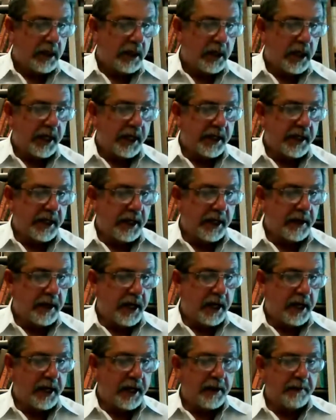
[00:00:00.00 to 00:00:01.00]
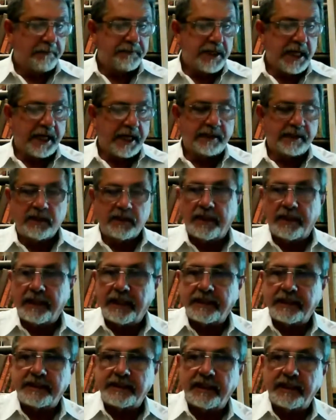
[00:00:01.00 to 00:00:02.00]
And I objected
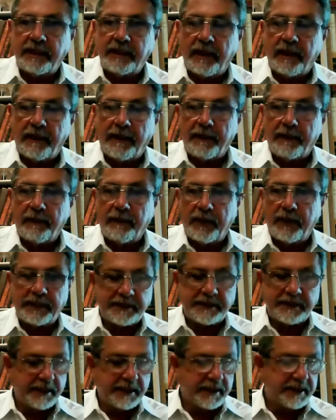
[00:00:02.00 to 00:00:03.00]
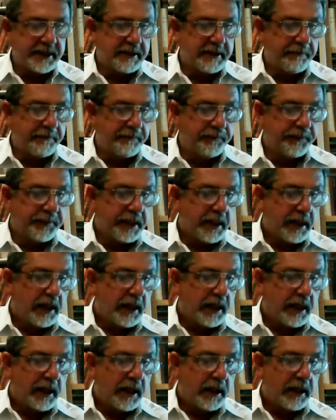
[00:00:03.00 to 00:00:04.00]
against the IRS's
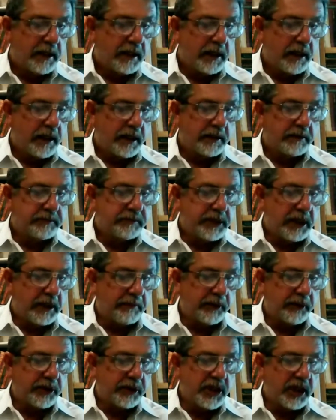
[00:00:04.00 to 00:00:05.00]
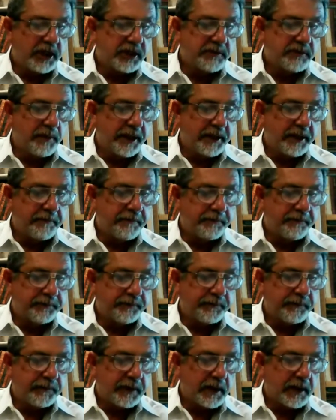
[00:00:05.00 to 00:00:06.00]
summary judgment
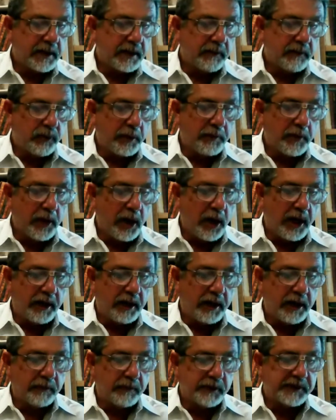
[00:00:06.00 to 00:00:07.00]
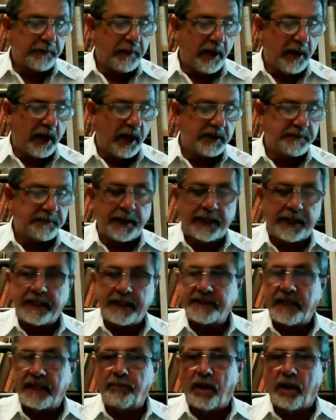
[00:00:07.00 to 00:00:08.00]
response because
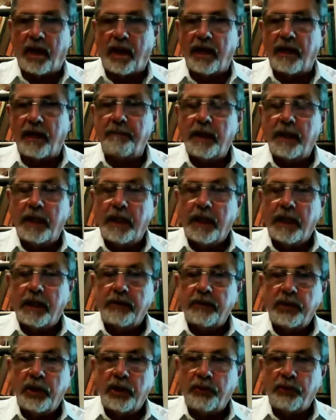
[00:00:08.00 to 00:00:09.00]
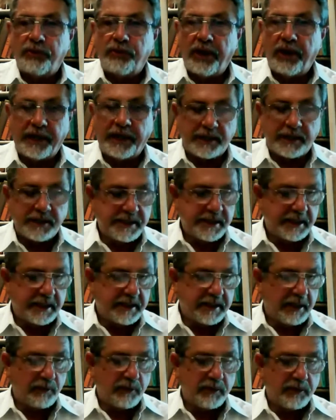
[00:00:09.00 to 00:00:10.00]
they brought up new things that
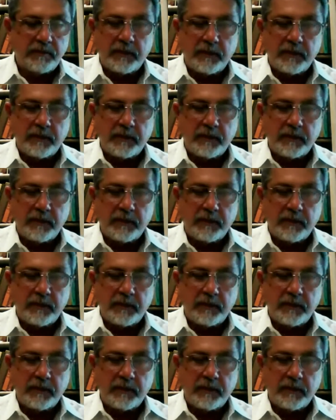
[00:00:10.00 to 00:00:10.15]
they were